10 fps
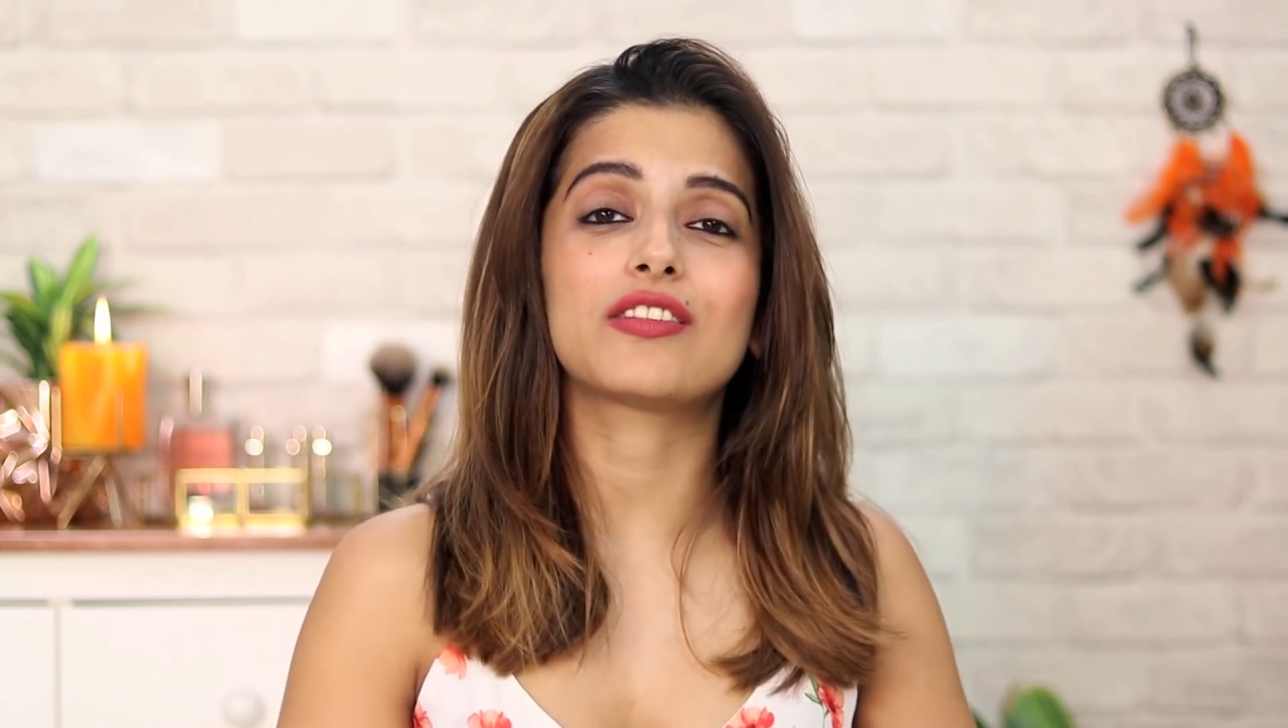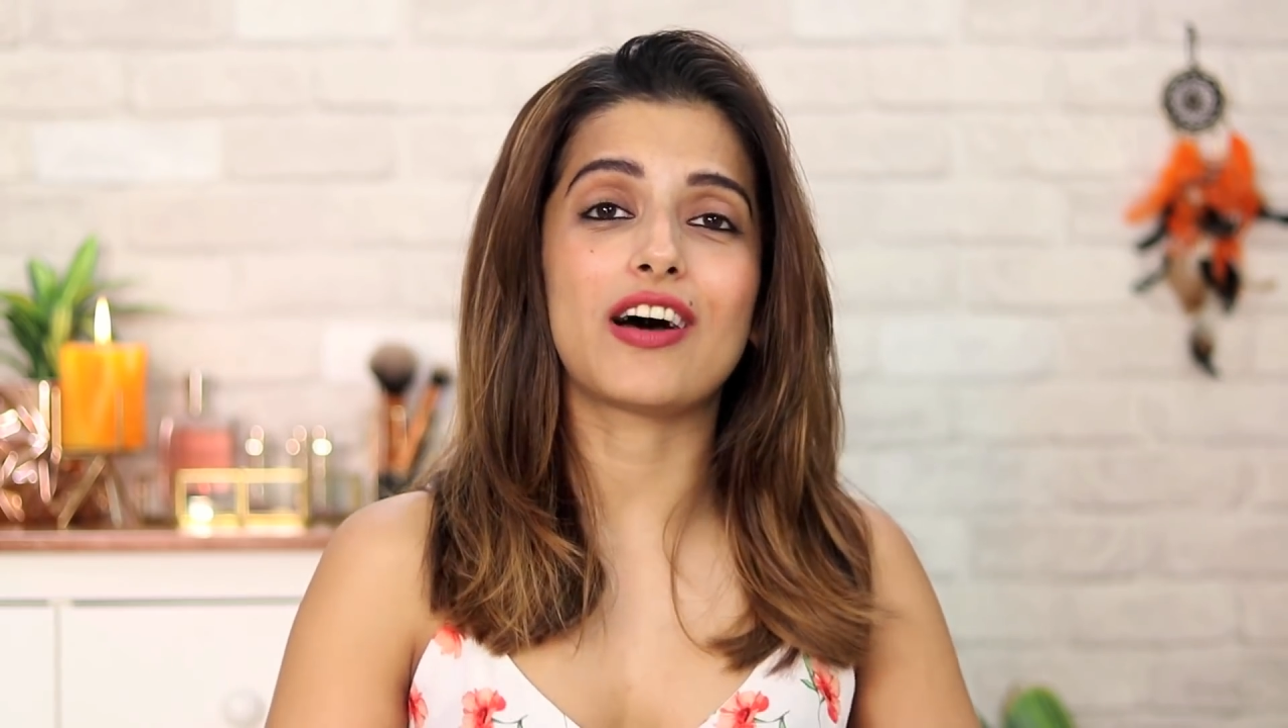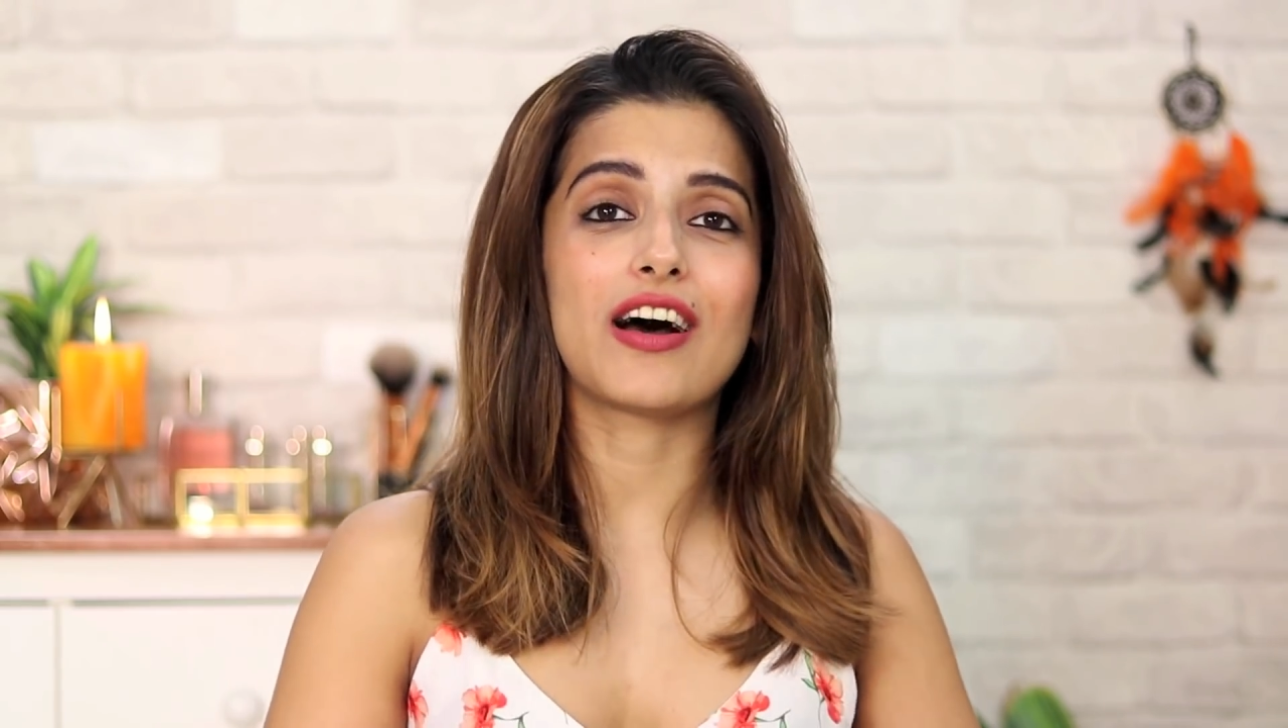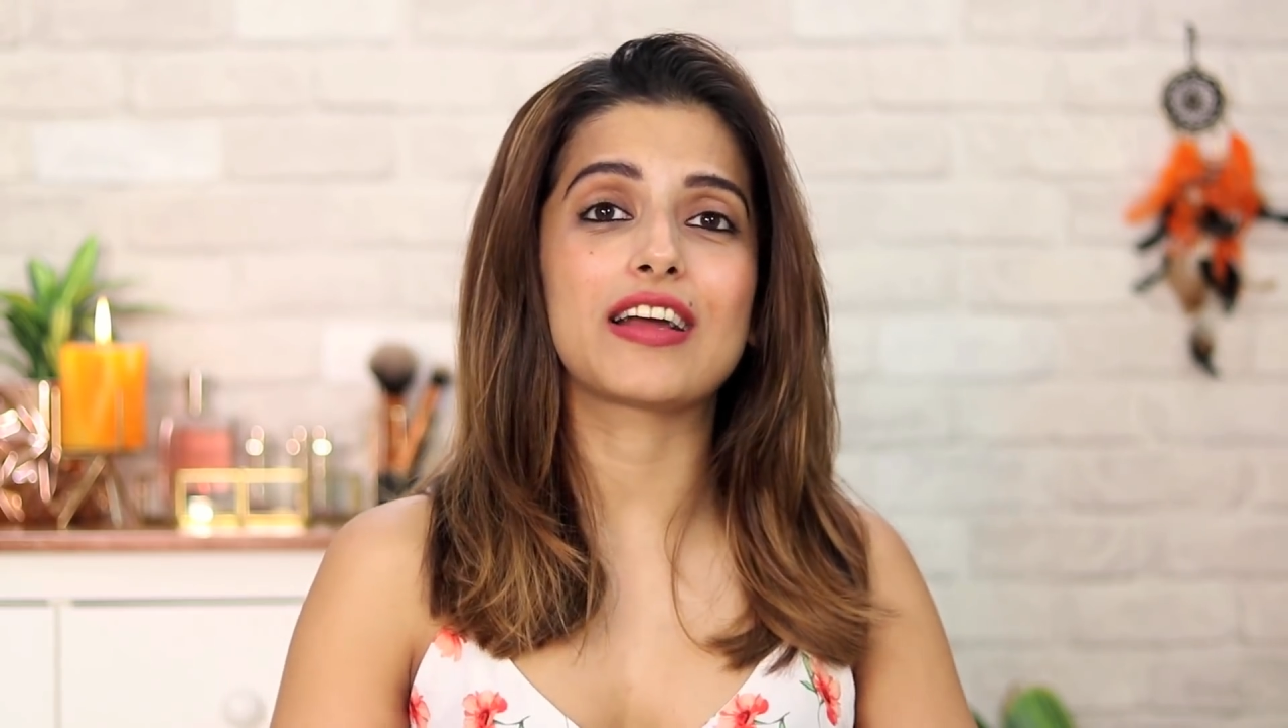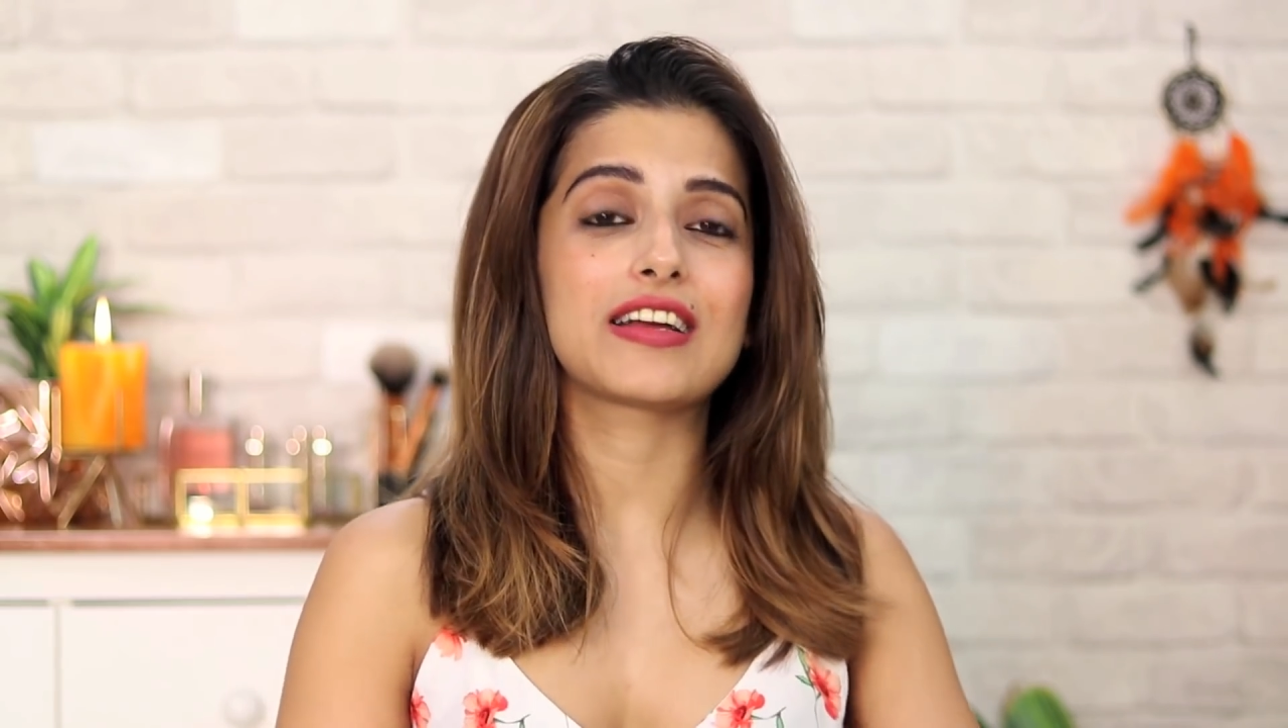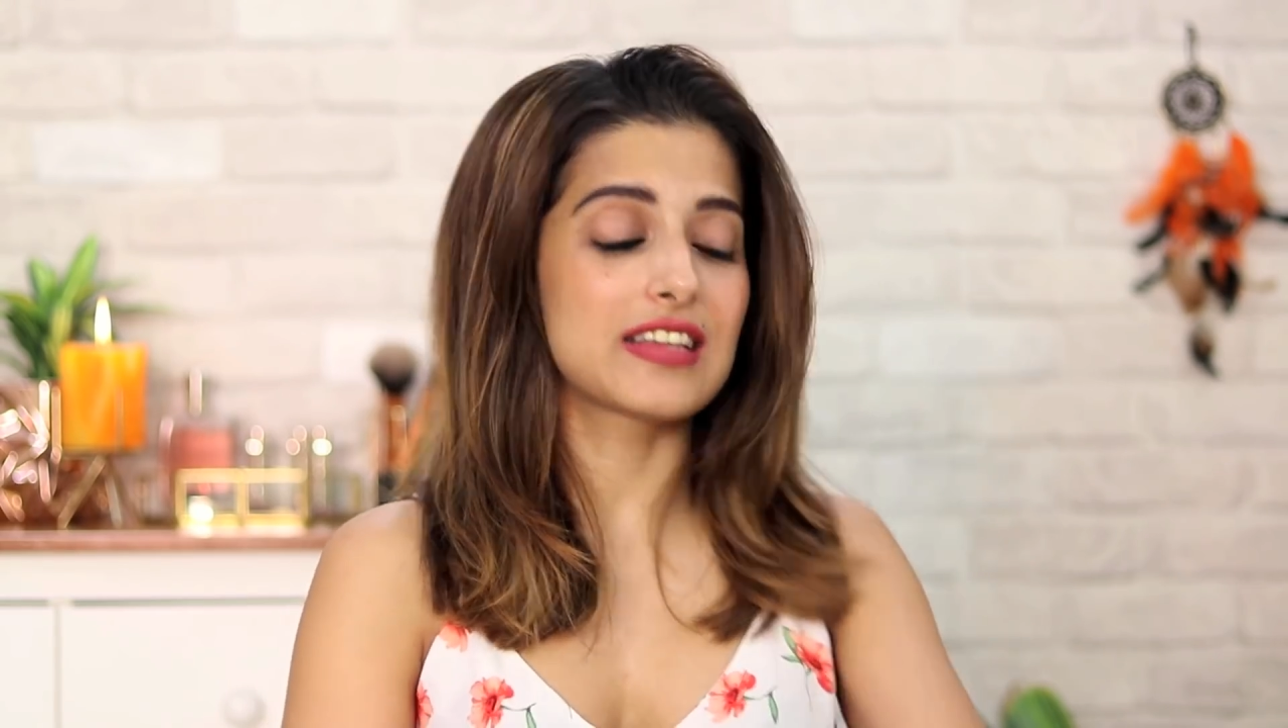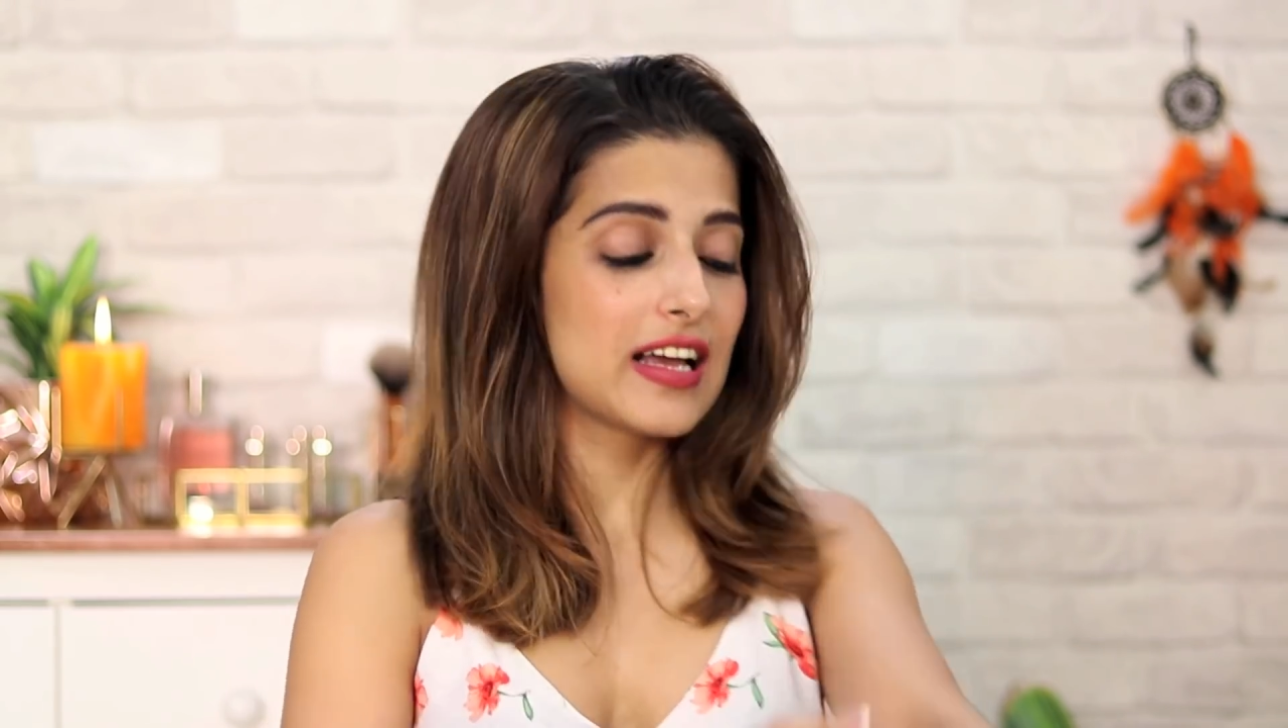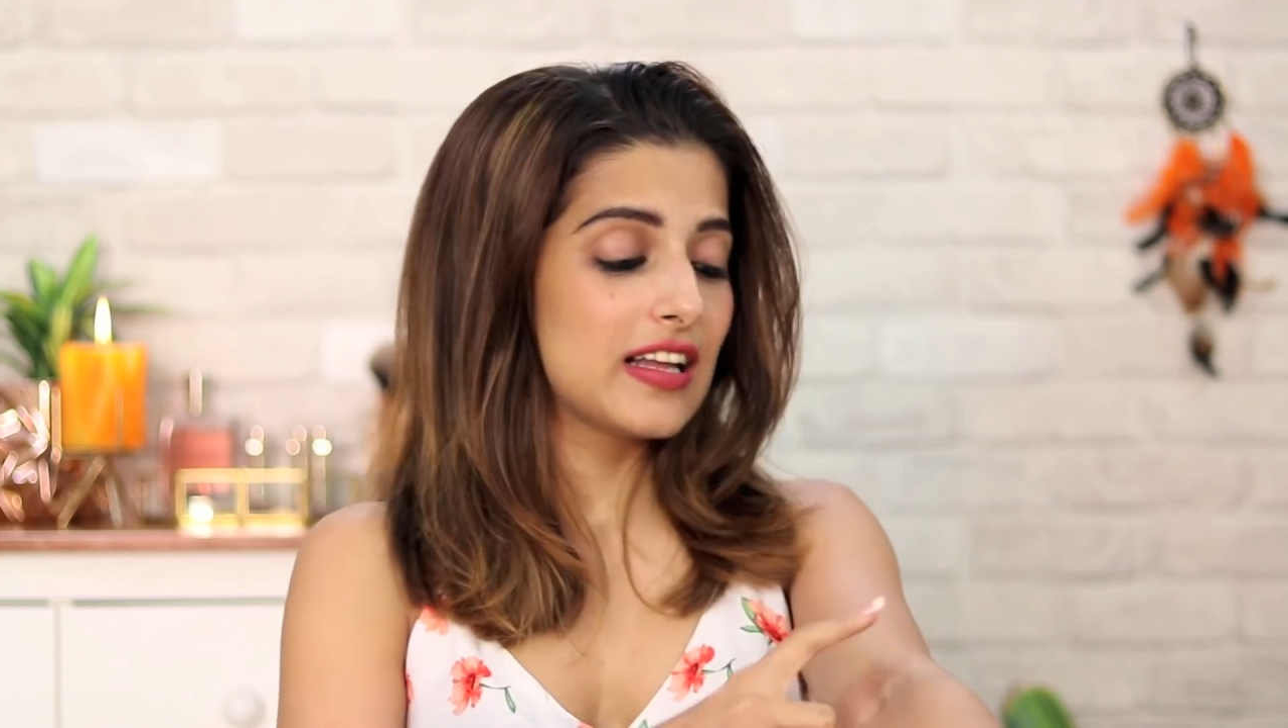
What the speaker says: thighs,